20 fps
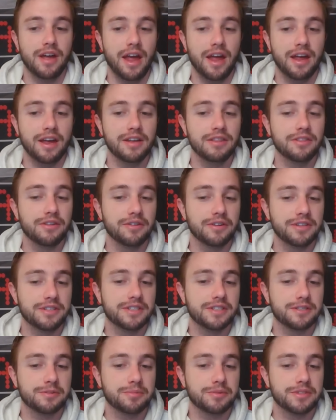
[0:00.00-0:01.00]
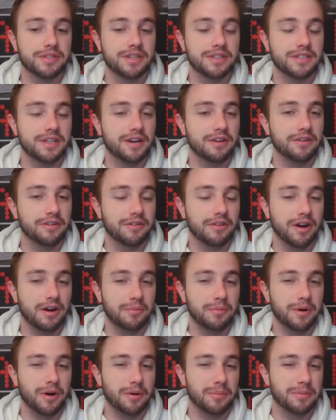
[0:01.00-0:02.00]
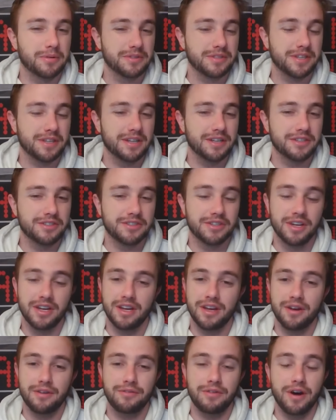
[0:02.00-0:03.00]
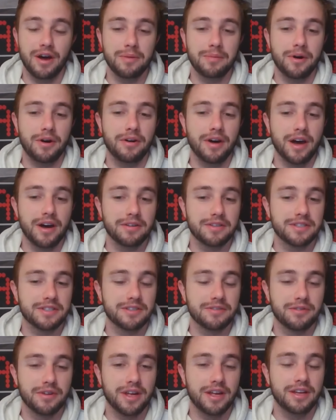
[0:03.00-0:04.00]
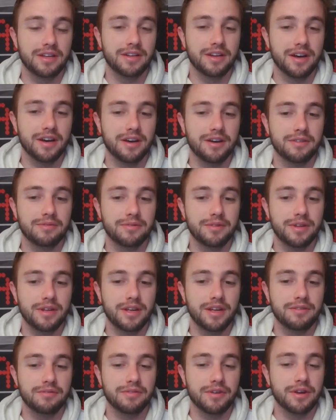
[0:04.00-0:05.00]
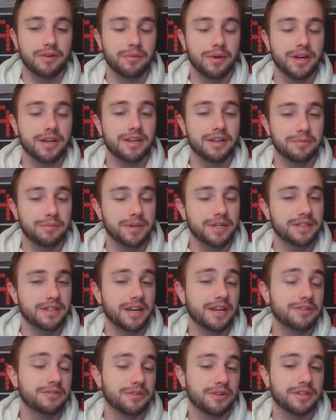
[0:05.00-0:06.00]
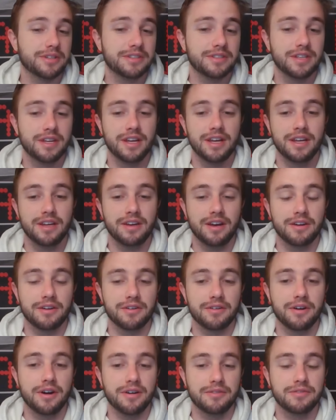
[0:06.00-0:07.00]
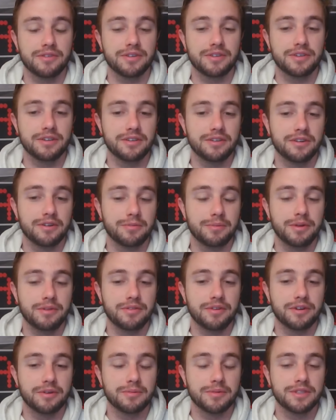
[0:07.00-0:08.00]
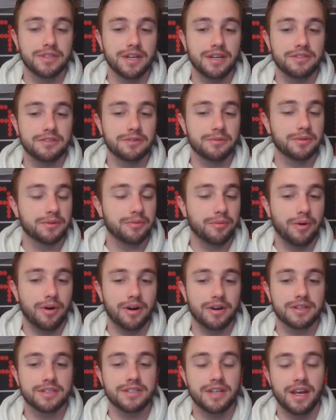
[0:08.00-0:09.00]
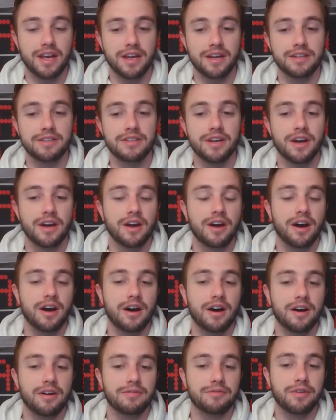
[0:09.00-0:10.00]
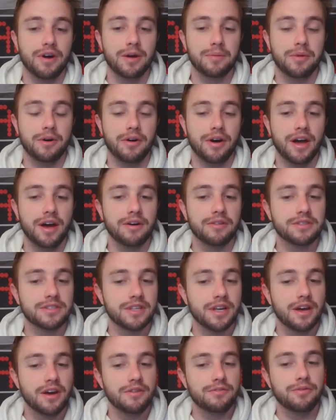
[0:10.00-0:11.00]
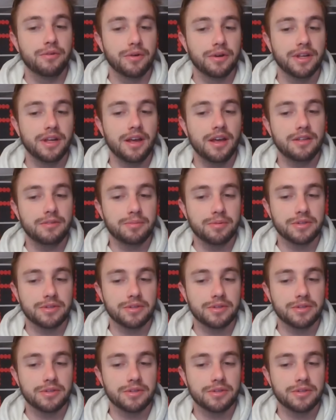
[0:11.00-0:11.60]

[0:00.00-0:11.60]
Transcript: and 36th percentile in ground ball percentage. Fly ball outs in Fenway can be dangerous. Cutter Crawford could be flirting with danger with walks and fly ball outs. 48th